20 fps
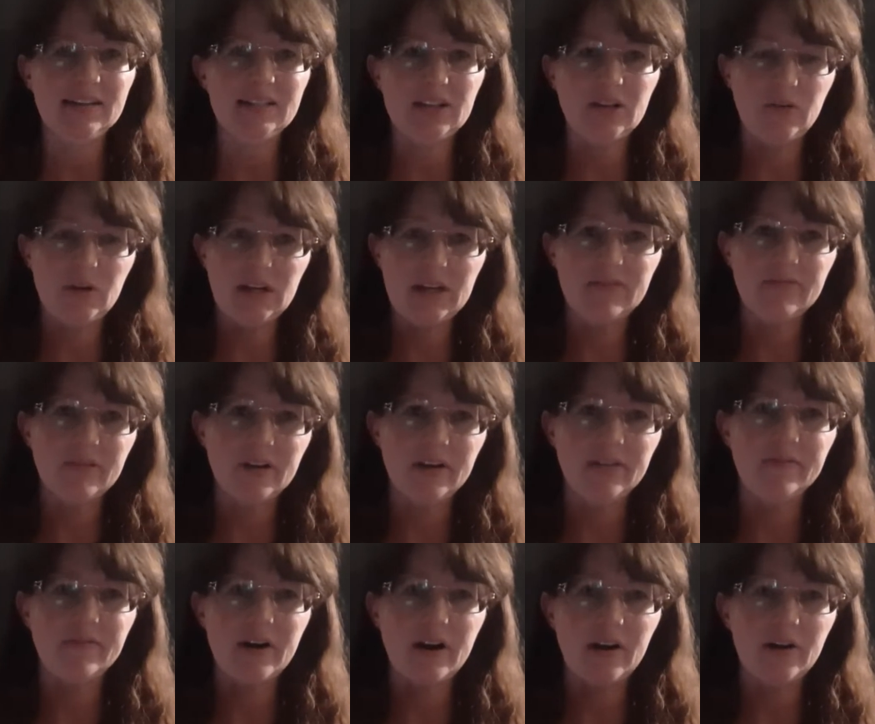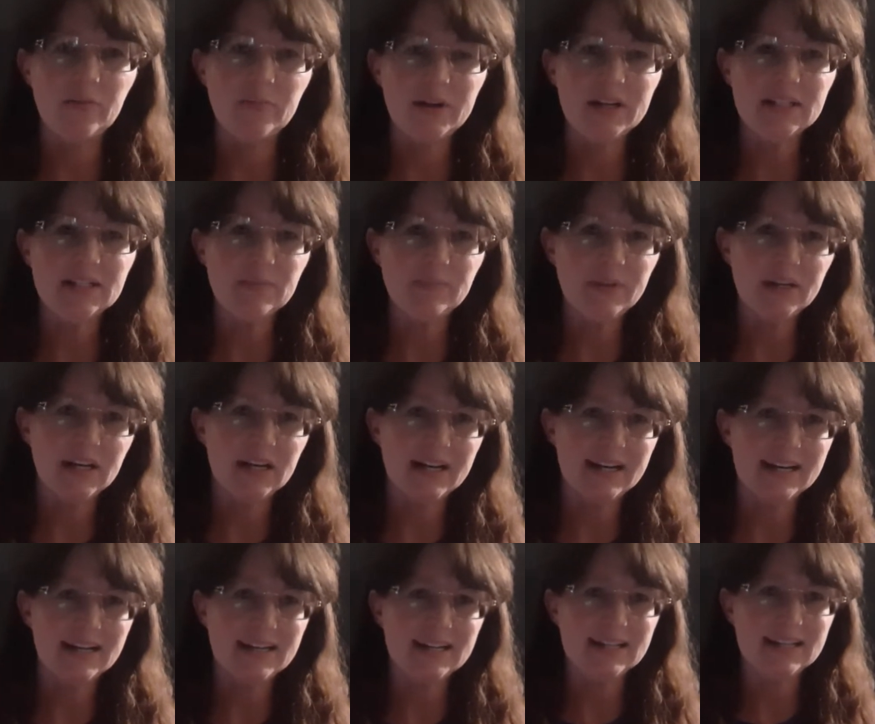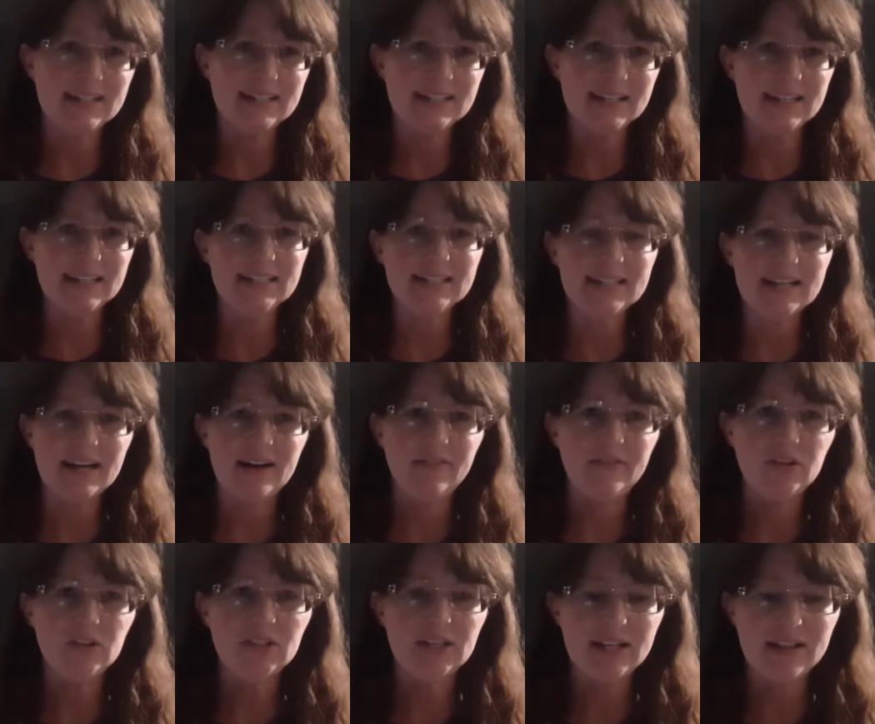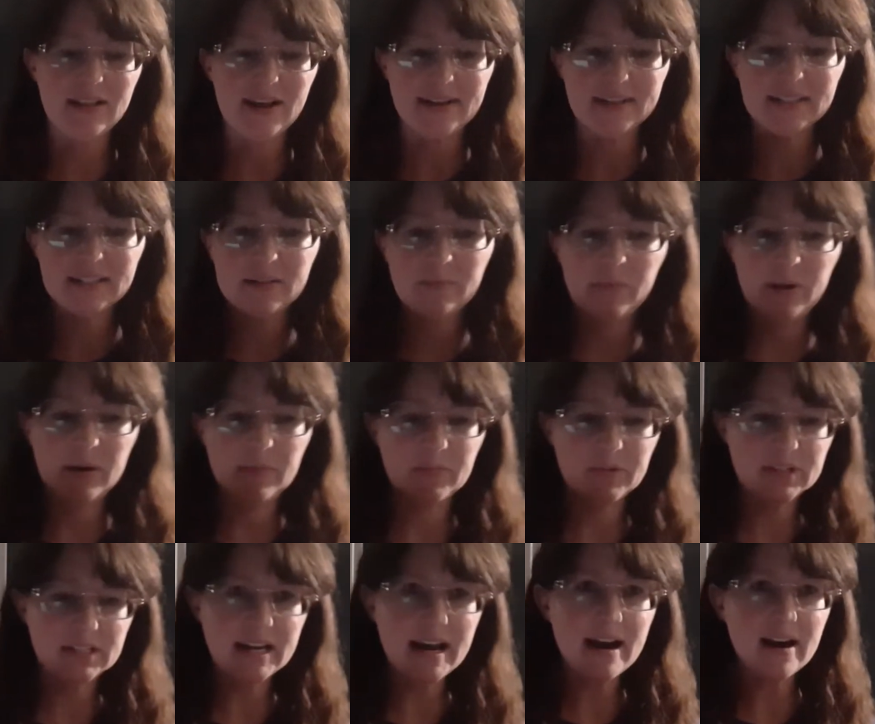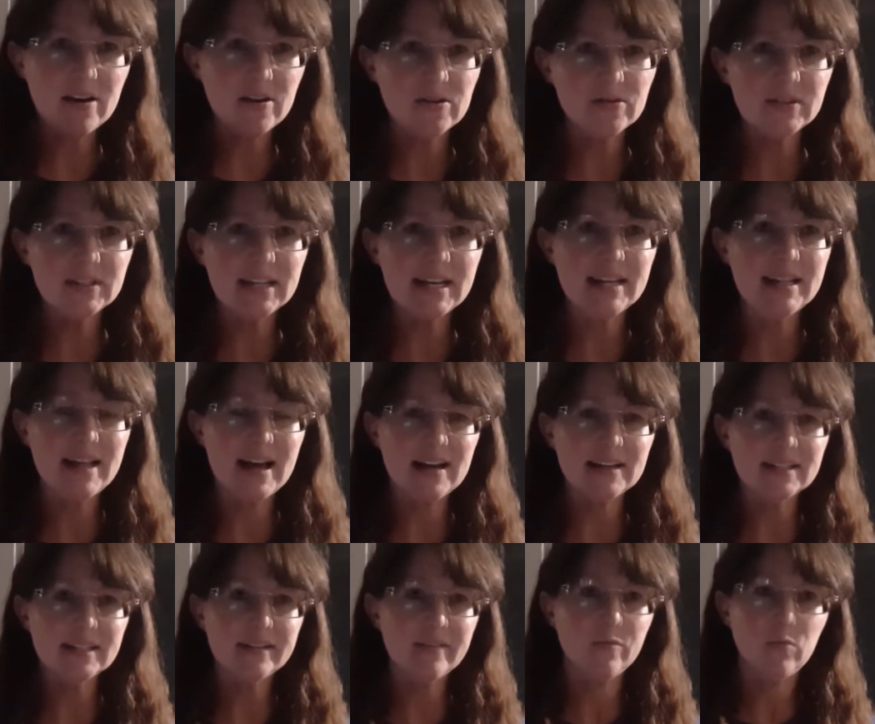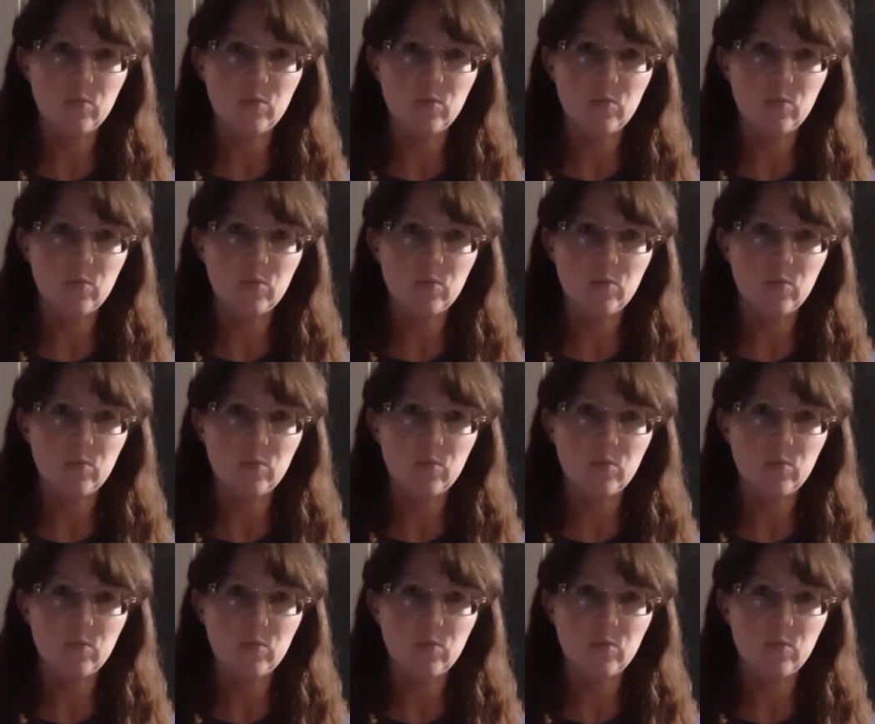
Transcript: So E for environment, because instead of using lots of paper towels and lots of